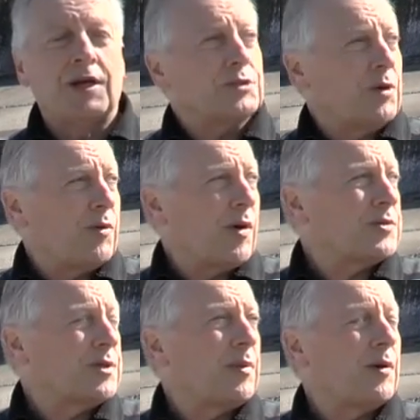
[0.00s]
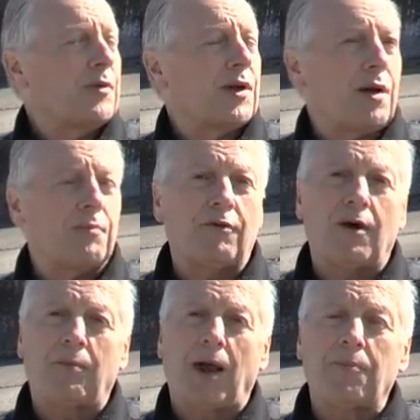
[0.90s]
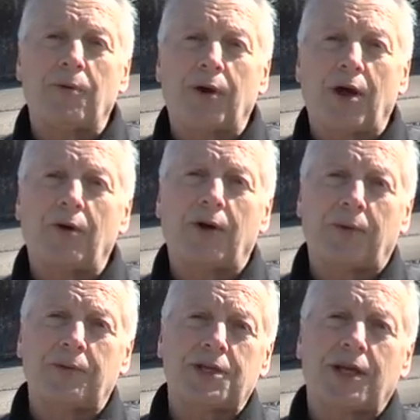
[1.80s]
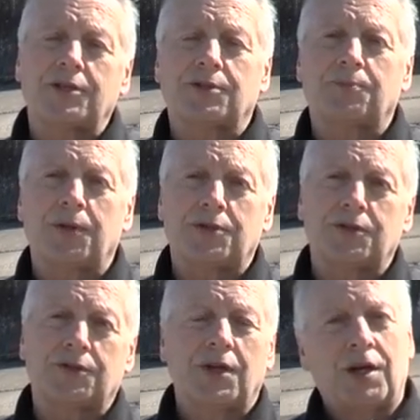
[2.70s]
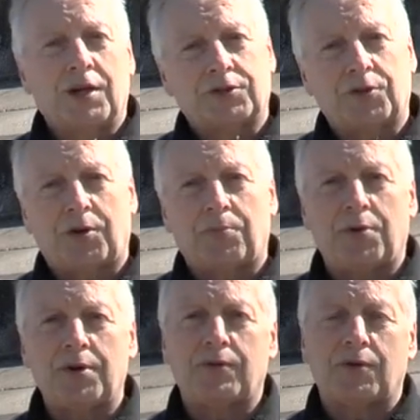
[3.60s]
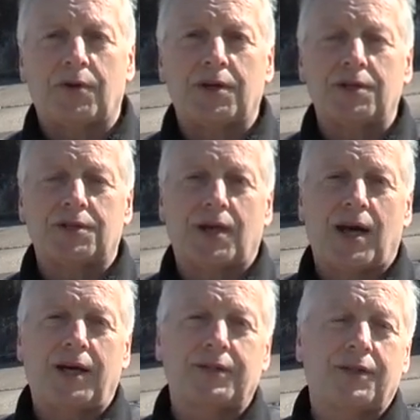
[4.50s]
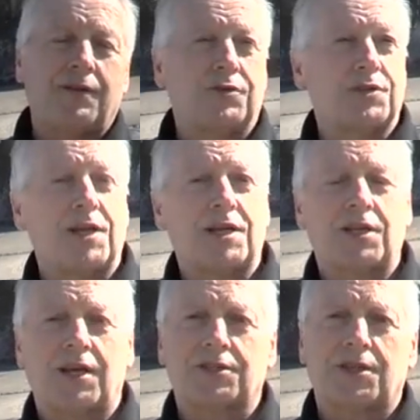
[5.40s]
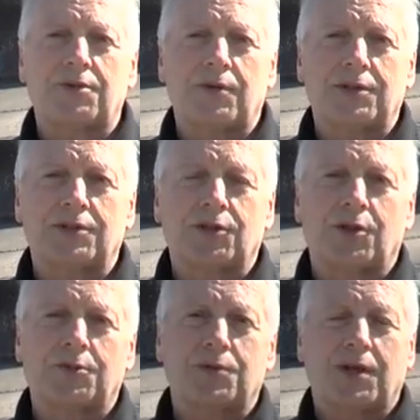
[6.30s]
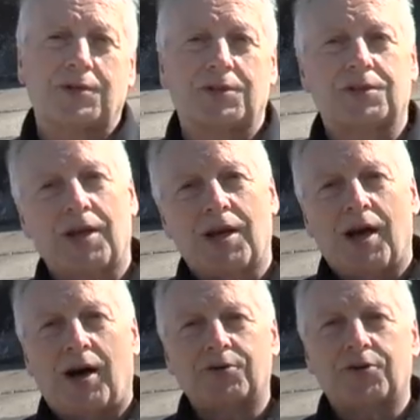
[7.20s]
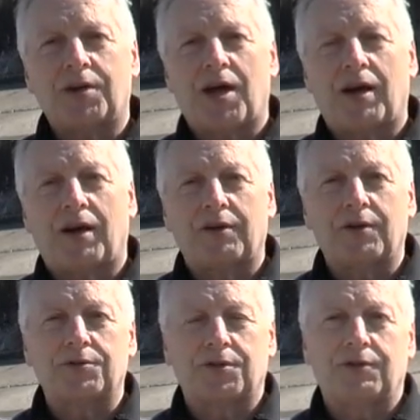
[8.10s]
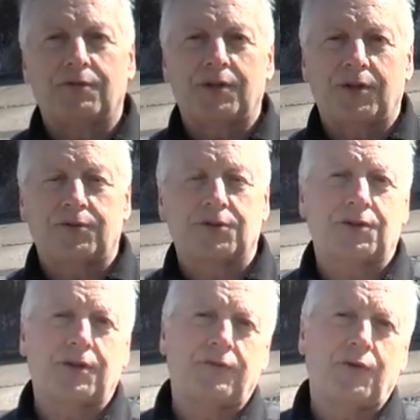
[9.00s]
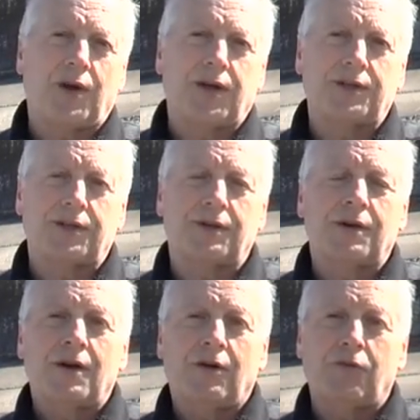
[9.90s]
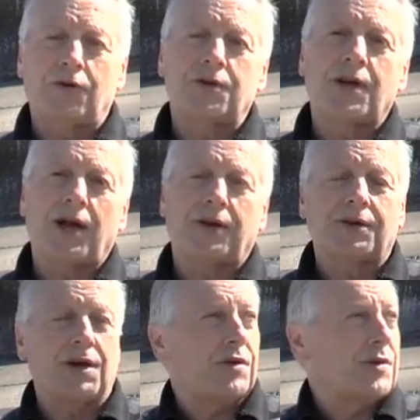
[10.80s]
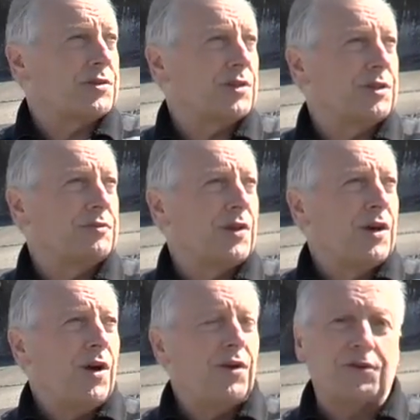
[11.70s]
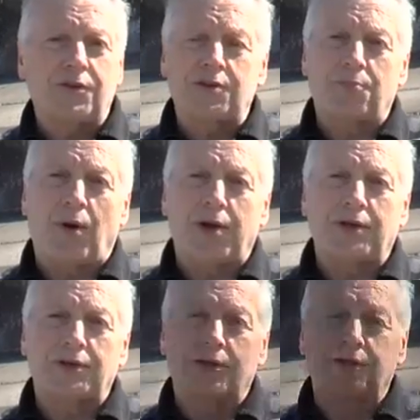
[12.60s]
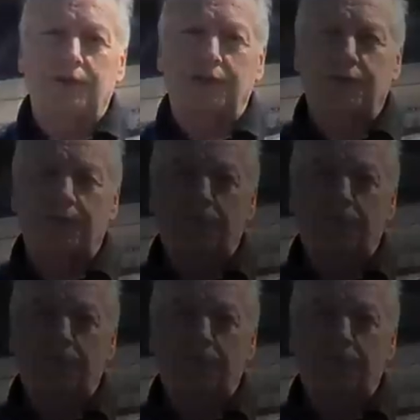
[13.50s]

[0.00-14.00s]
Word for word: So I'll go out and about with the camera around Blackpool now and I'll be taking some pictures so you can preview these and if there's any extenuating circumstances I'll try and highlight those in the video just to give you an idea of what you can and cannot achieve under these bright conditions.